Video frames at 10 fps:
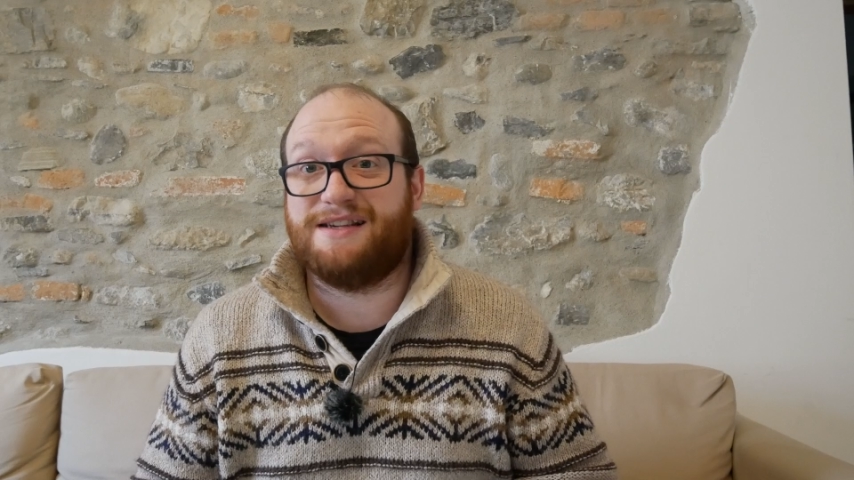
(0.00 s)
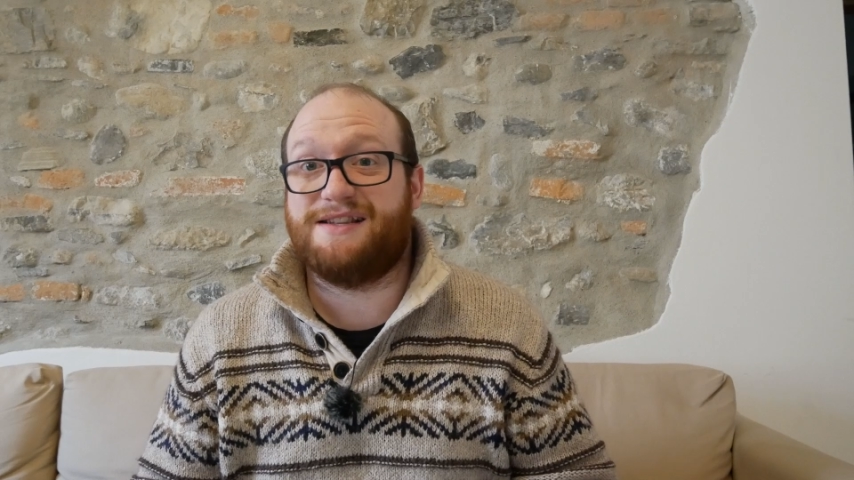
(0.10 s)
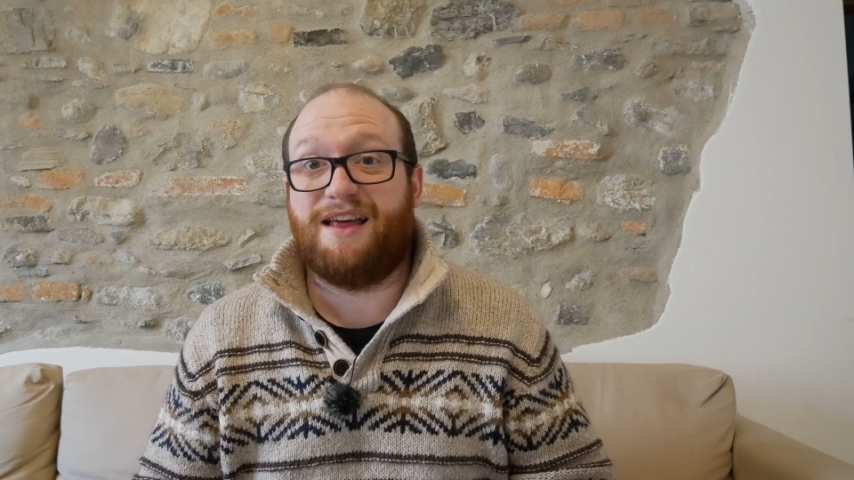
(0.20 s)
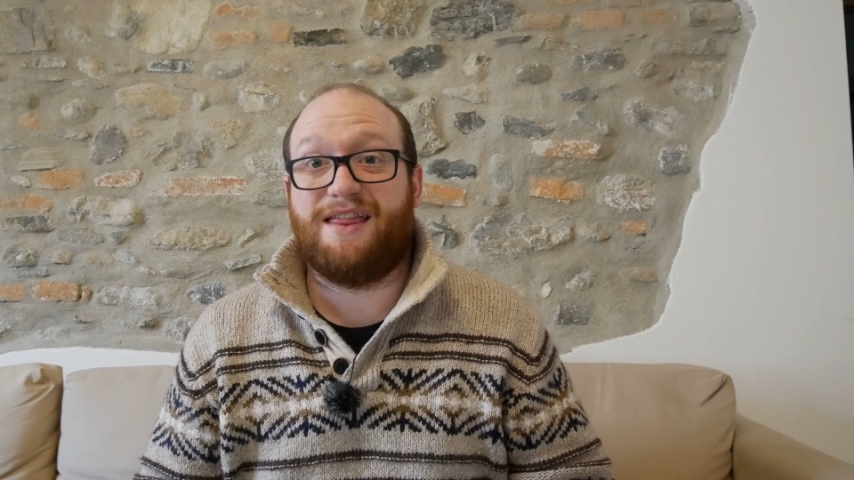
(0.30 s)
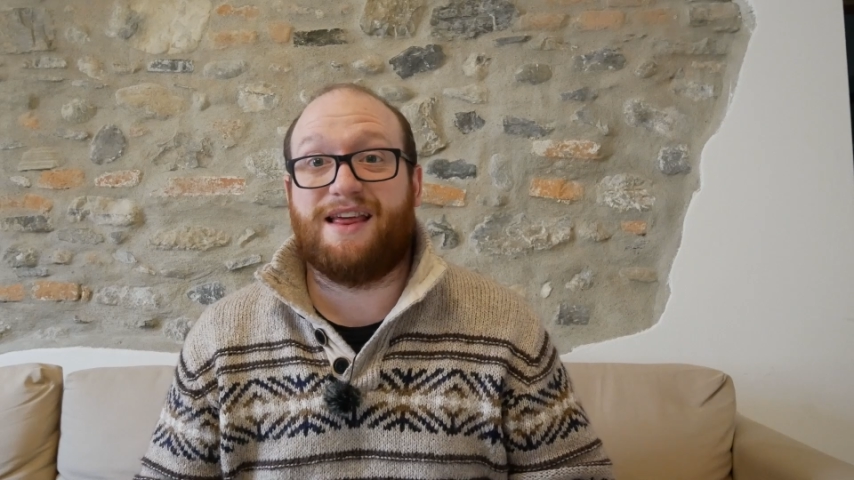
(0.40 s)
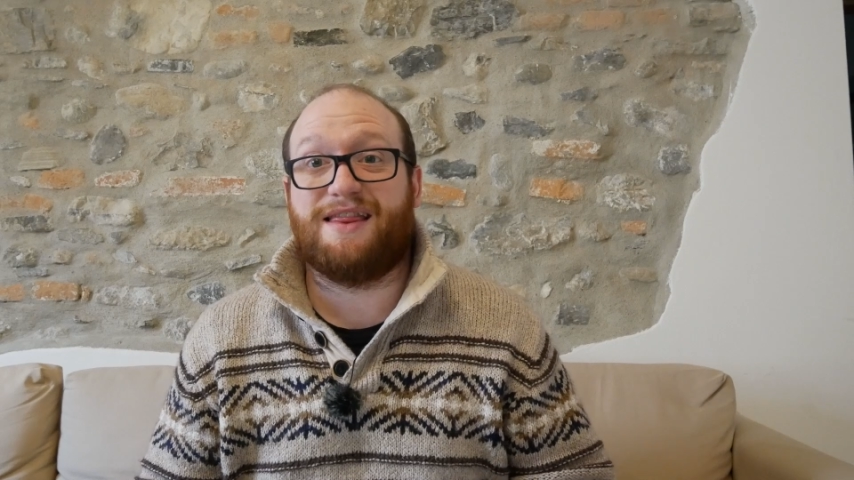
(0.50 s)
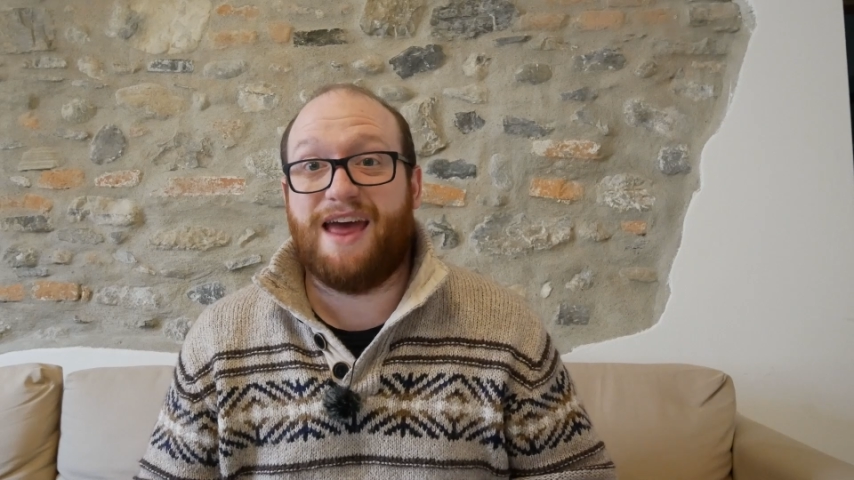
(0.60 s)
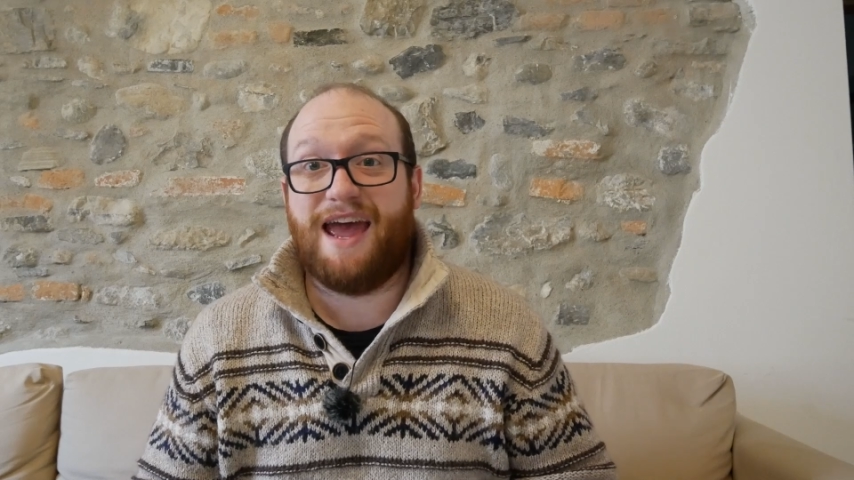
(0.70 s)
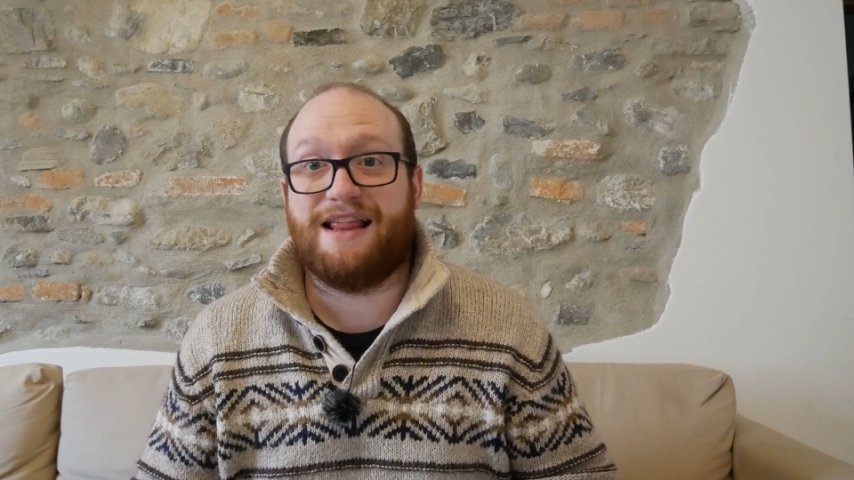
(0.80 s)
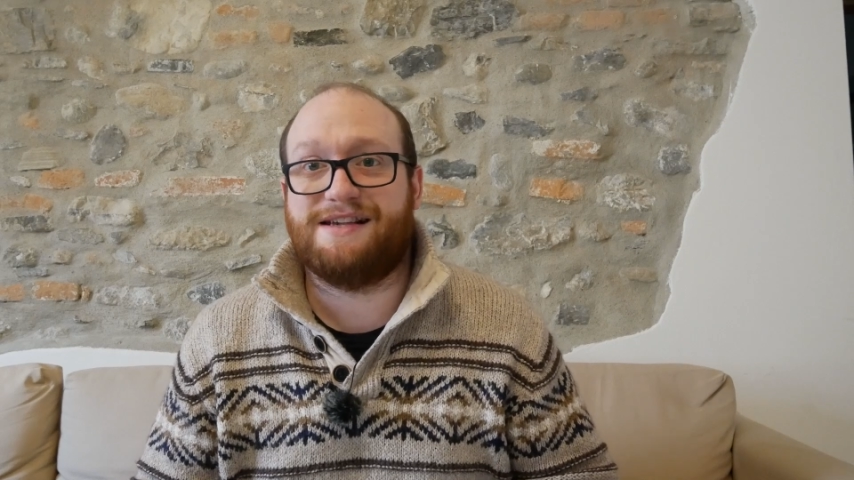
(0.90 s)
There's nothing
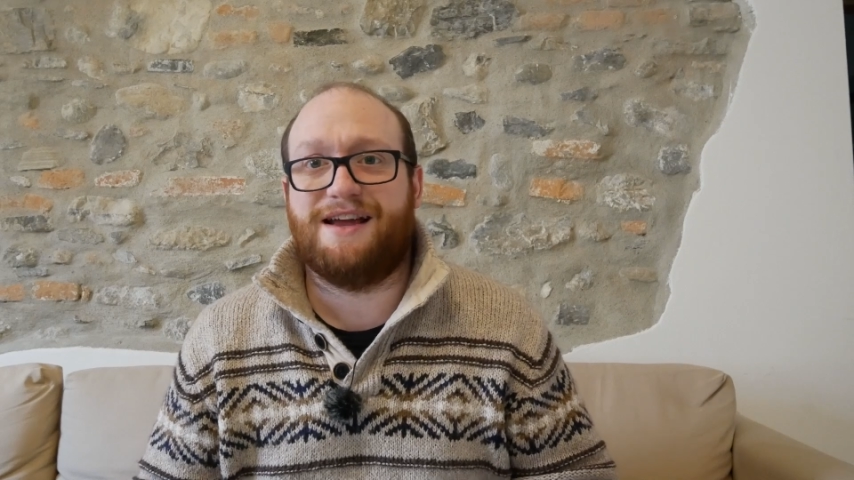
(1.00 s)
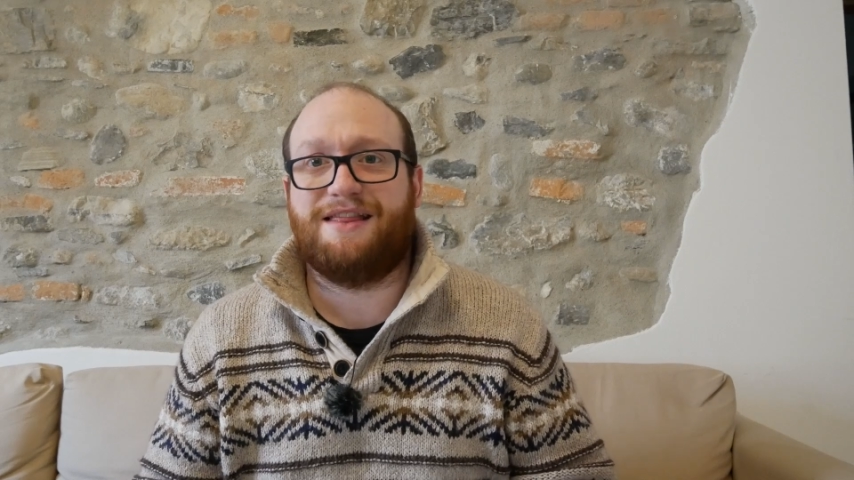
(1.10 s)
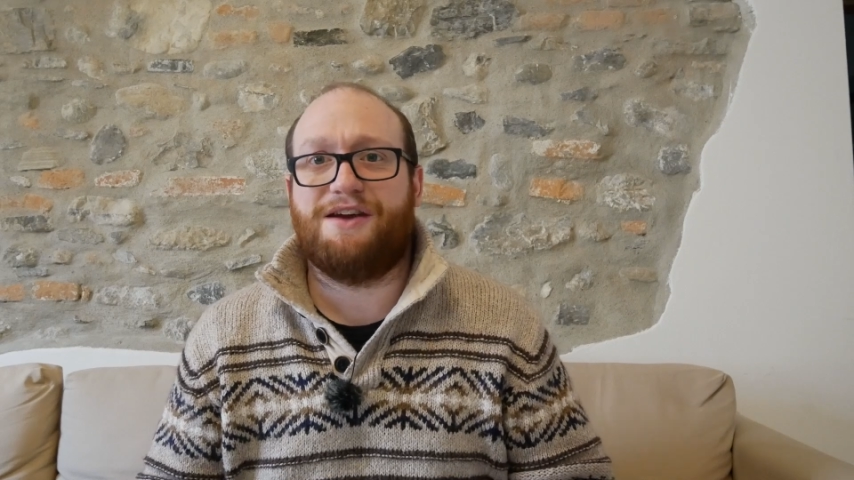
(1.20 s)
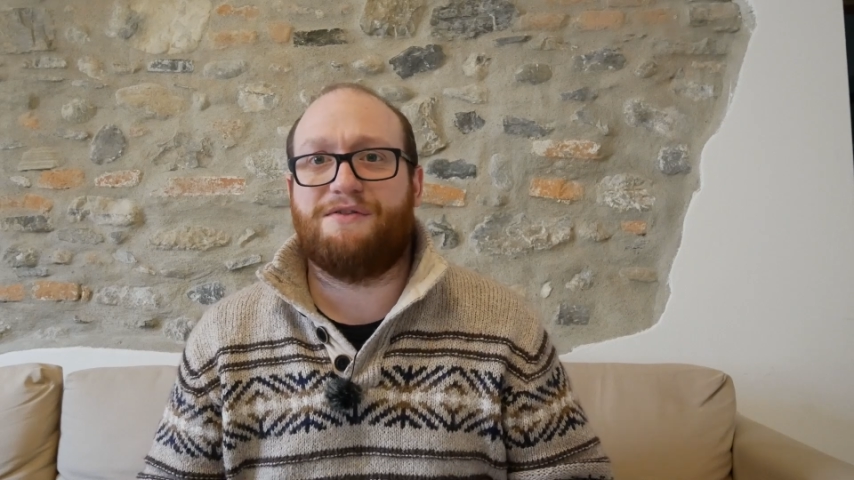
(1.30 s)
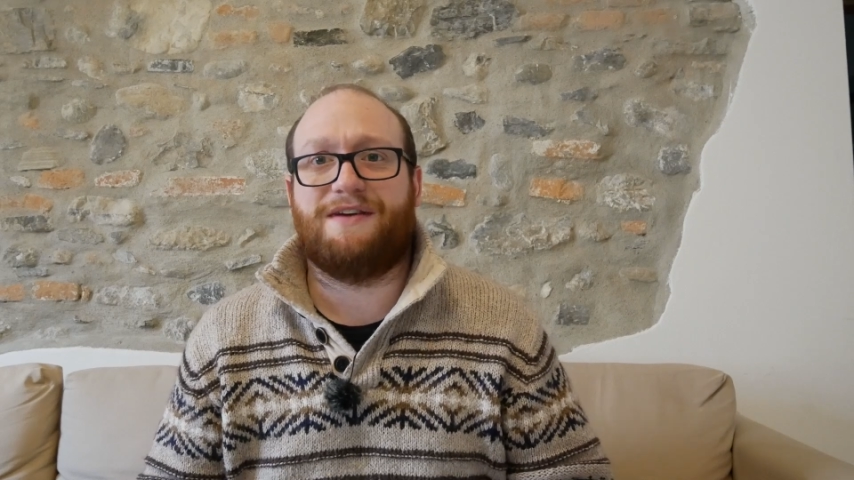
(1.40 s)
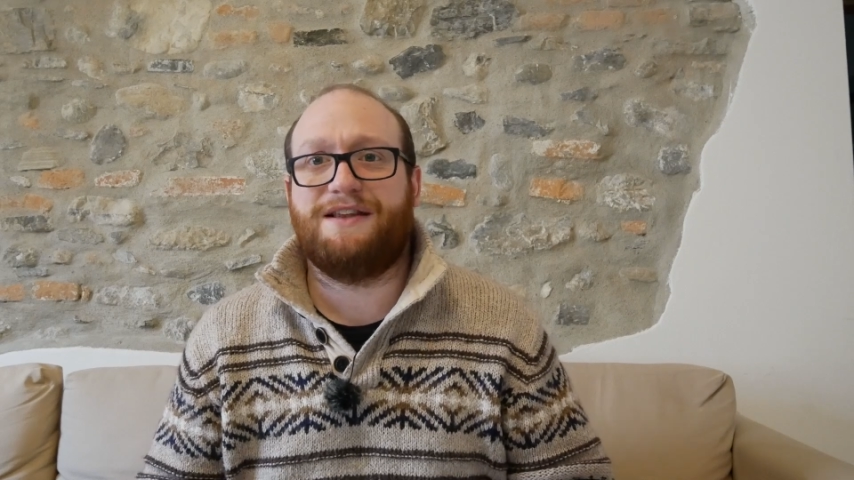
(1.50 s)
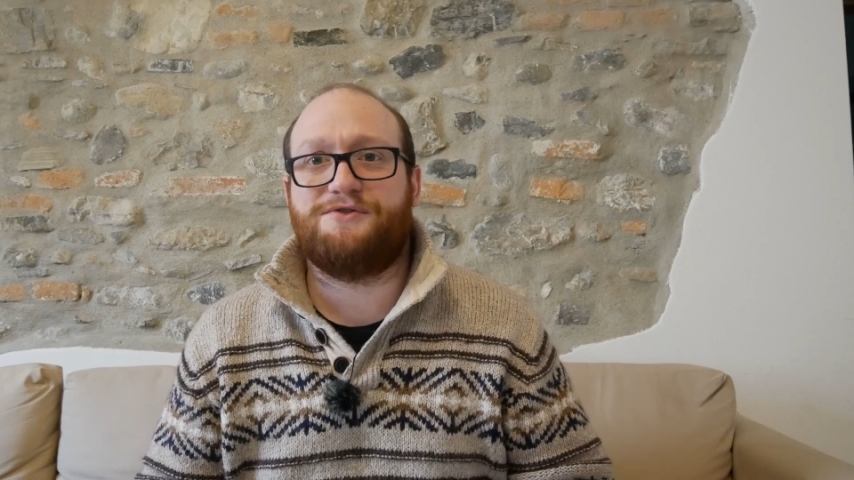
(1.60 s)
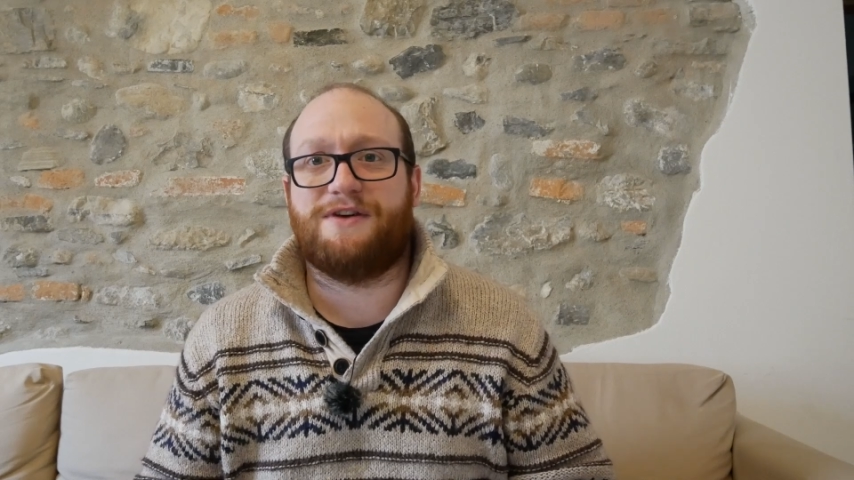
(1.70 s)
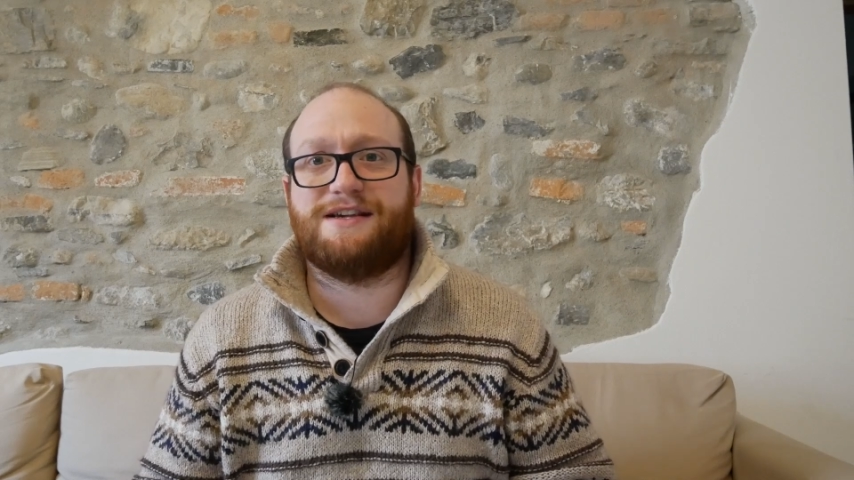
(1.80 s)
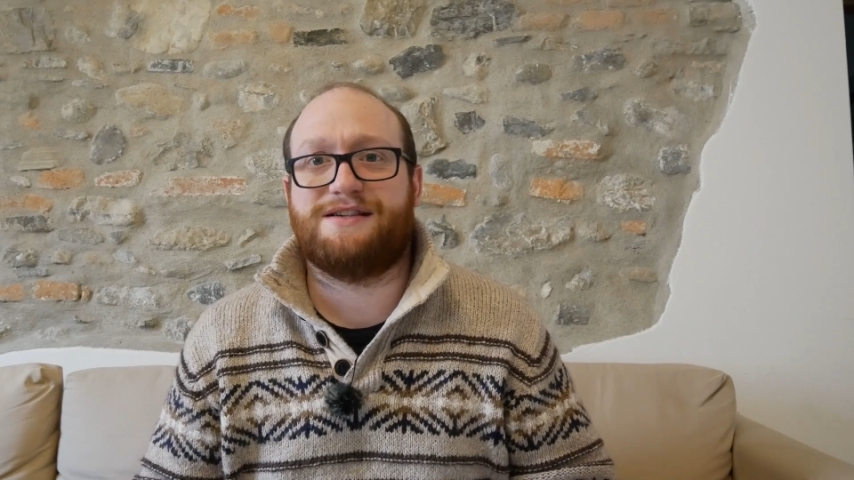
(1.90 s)
there. There's nothing of
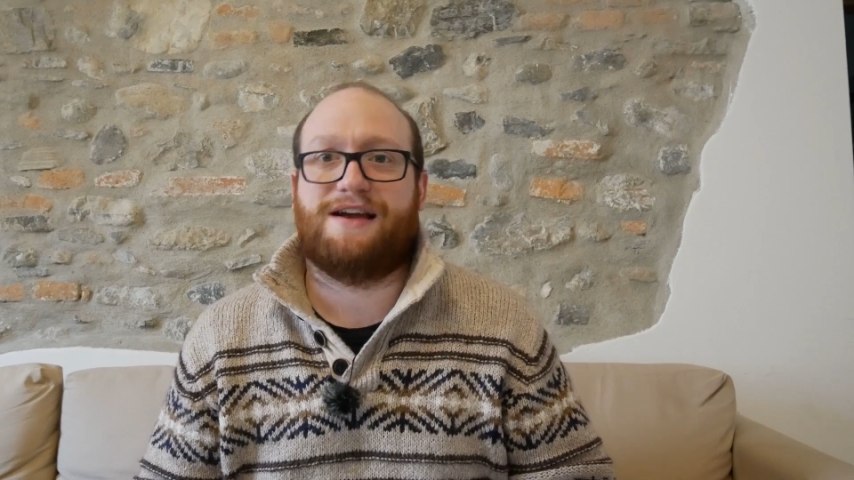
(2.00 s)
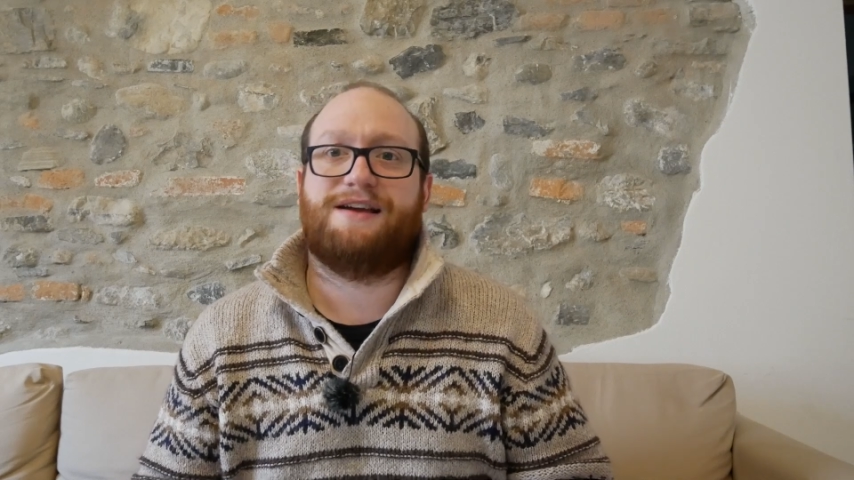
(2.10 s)
interest.